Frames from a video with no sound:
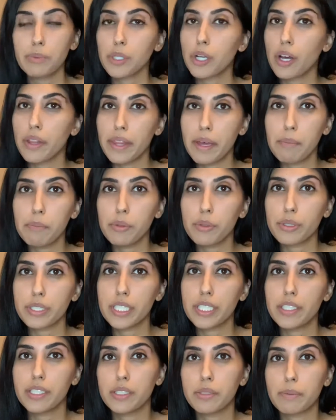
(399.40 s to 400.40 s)
got them booked
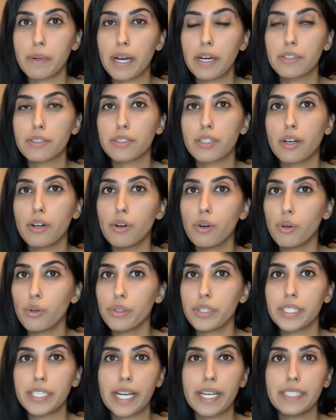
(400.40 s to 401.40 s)
in as well. So all
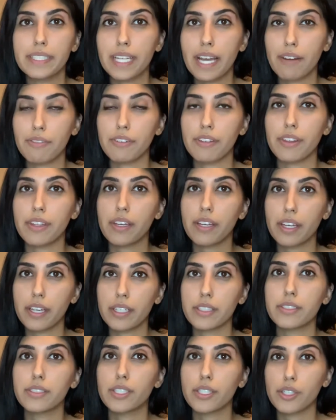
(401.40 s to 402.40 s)
the dates, everything
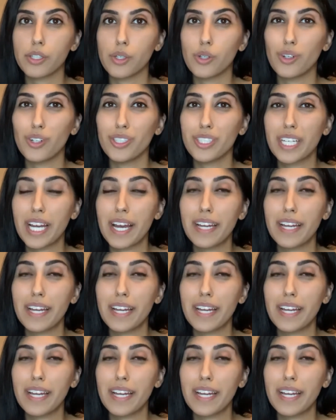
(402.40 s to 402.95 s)
is secured.